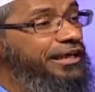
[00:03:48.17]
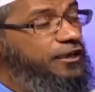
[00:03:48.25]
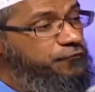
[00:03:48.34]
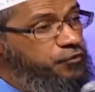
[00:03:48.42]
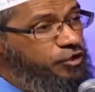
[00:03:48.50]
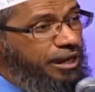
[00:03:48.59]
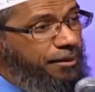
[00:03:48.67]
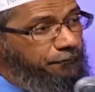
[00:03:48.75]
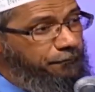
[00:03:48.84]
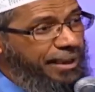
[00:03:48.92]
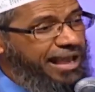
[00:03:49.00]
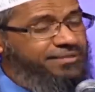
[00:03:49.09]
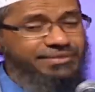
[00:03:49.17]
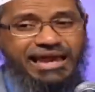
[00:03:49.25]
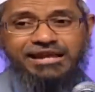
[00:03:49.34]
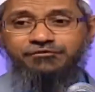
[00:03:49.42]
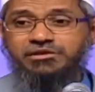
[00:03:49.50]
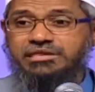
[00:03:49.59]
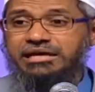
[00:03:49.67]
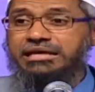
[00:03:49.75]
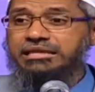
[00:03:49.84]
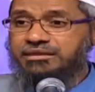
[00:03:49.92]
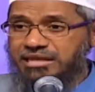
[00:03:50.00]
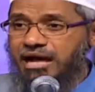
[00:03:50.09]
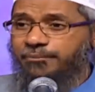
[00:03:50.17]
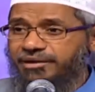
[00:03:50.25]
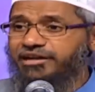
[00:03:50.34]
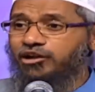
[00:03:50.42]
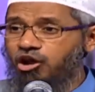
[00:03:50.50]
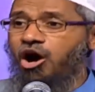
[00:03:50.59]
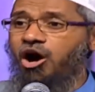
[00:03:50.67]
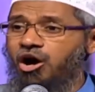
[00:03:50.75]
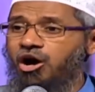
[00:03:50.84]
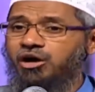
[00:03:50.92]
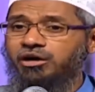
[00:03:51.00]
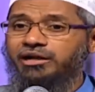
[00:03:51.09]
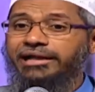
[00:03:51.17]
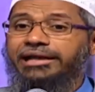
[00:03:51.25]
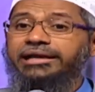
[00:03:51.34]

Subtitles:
If you compare that with the Islamic law